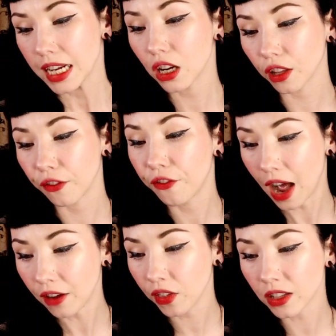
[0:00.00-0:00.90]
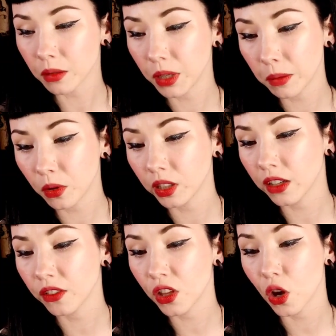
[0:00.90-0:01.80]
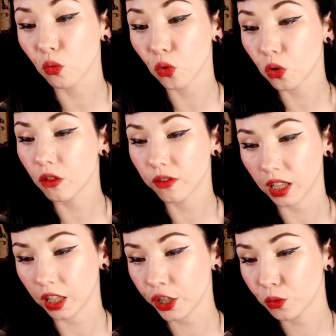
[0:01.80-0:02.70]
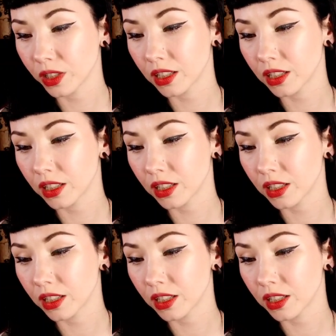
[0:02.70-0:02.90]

Nearly 5,000 people live in the rural village,